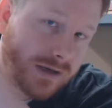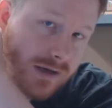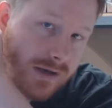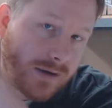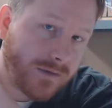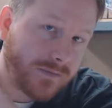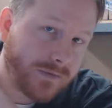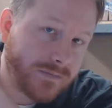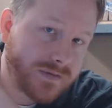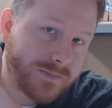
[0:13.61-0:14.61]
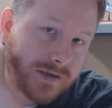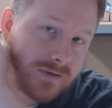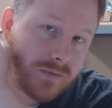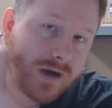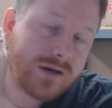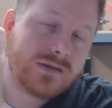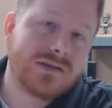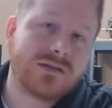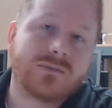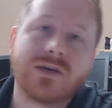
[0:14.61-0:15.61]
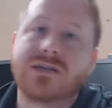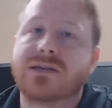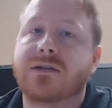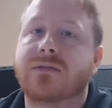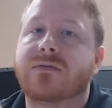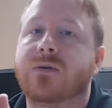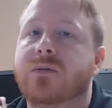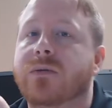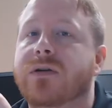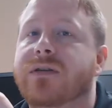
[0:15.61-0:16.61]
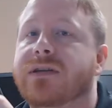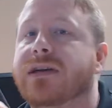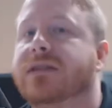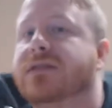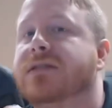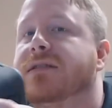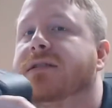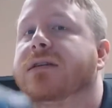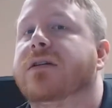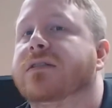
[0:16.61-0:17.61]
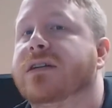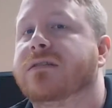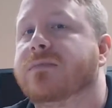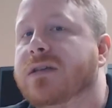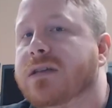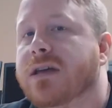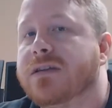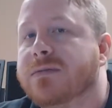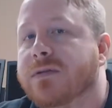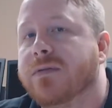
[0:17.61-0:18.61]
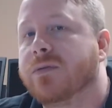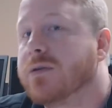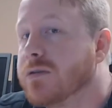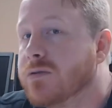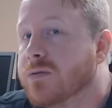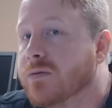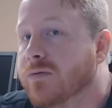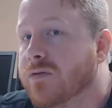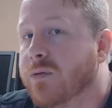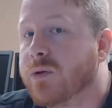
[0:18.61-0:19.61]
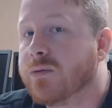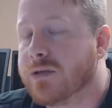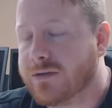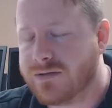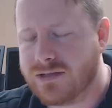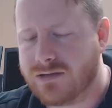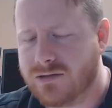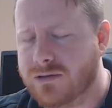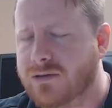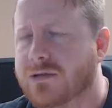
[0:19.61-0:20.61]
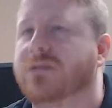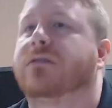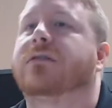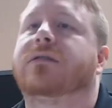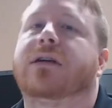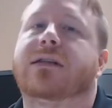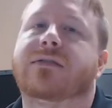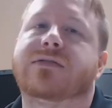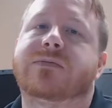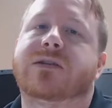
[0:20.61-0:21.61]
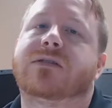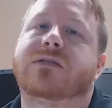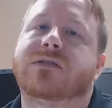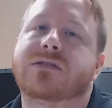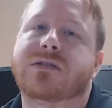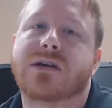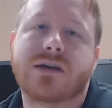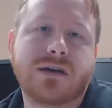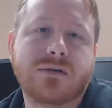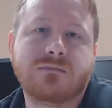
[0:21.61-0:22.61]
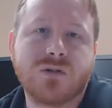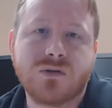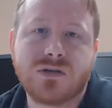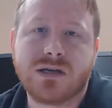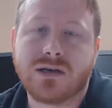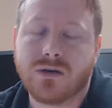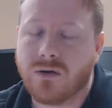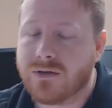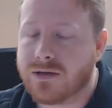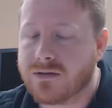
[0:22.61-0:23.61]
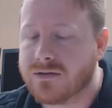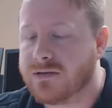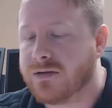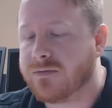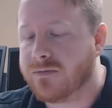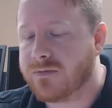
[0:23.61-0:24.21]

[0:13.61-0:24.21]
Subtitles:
from Specter Wireless. They're based out of Fort Worth, Texas, and they contacted me and they asked me if I wanted to do a review on one, and I was like, sure, love speakers, music, all that good stuff.